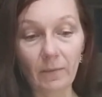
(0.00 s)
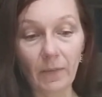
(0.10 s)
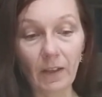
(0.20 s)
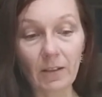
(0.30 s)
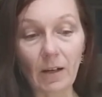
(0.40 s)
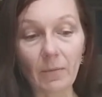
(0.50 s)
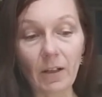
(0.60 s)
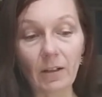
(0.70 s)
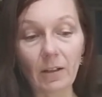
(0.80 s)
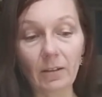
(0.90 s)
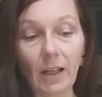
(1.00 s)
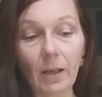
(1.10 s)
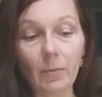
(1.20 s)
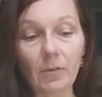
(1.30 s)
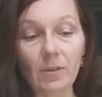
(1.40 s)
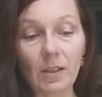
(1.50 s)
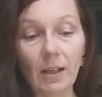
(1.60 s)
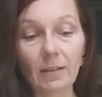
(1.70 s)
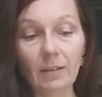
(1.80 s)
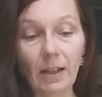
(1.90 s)
grammar tables,
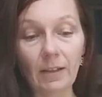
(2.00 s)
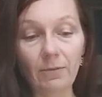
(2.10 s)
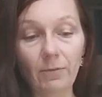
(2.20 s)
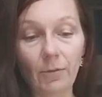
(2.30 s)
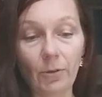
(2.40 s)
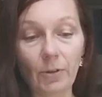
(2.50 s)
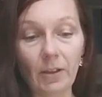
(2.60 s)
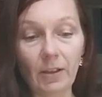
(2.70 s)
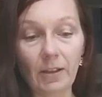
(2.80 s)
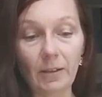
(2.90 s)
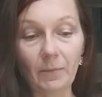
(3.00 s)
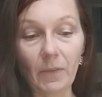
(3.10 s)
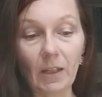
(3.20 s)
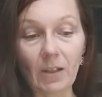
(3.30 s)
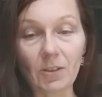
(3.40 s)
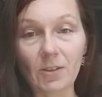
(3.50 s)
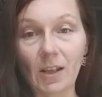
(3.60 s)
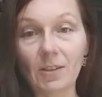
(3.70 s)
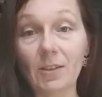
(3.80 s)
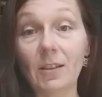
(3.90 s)
then for
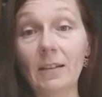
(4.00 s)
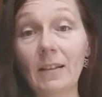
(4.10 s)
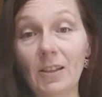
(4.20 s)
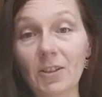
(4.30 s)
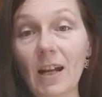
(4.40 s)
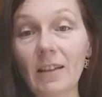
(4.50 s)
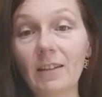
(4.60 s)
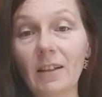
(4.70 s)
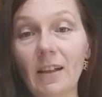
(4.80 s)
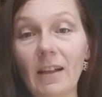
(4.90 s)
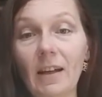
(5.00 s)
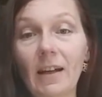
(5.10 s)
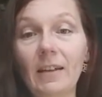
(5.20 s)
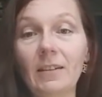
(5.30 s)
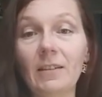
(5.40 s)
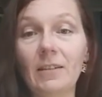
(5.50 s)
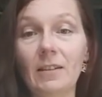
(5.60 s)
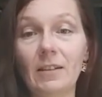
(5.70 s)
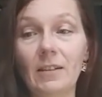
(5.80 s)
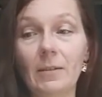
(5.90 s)
exercises that's red, and
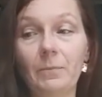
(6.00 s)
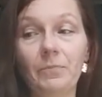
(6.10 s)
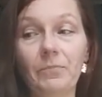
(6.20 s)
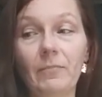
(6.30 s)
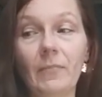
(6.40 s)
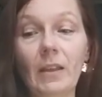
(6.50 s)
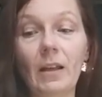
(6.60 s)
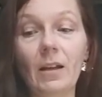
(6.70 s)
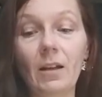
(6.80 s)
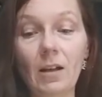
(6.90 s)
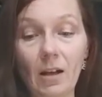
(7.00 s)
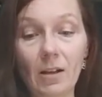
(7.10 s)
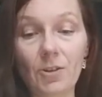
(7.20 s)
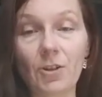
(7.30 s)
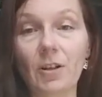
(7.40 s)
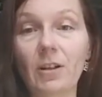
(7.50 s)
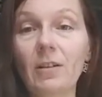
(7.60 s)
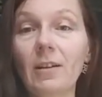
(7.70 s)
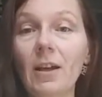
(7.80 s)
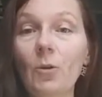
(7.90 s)

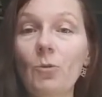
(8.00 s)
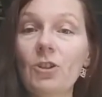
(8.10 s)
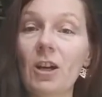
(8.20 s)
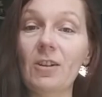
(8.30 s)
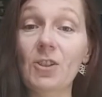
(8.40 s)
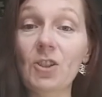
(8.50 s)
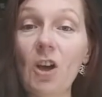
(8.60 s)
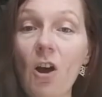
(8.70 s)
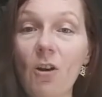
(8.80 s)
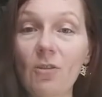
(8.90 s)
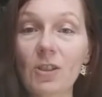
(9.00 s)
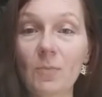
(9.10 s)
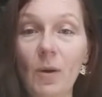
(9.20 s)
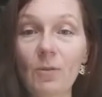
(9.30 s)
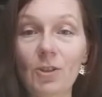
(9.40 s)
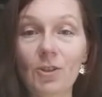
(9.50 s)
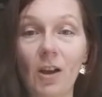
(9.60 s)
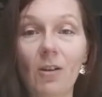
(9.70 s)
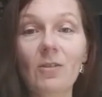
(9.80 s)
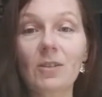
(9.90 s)
culture, which are songs, Polish
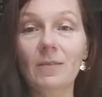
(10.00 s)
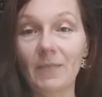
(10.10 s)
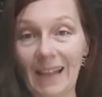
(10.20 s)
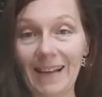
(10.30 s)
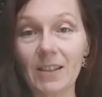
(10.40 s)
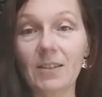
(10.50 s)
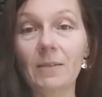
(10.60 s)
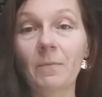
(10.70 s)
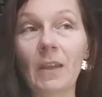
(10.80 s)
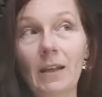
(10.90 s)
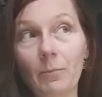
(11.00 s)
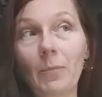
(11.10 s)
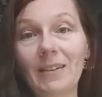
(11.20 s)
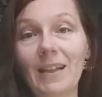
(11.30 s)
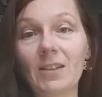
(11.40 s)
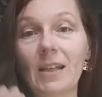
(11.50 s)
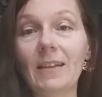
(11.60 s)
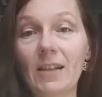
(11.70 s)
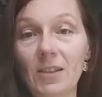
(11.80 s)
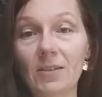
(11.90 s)
songs, texts, but that's
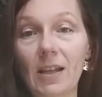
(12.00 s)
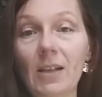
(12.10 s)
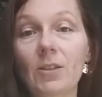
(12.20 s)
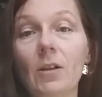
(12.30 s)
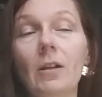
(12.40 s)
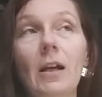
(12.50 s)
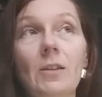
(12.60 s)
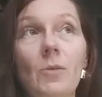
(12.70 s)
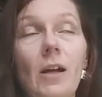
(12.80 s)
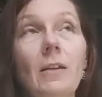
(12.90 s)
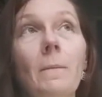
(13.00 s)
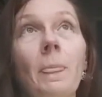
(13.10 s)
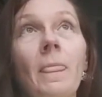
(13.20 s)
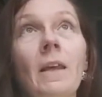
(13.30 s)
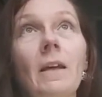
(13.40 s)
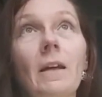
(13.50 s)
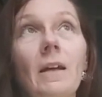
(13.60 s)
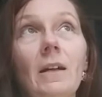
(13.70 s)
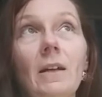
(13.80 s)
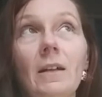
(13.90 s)
an exercise as well,
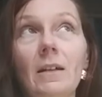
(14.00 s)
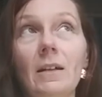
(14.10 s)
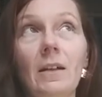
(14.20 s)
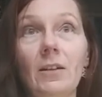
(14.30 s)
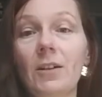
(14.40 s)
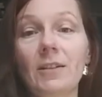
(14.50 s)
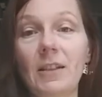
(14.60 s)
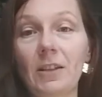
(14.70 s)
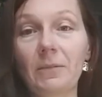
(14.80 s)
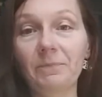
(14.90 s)
are green.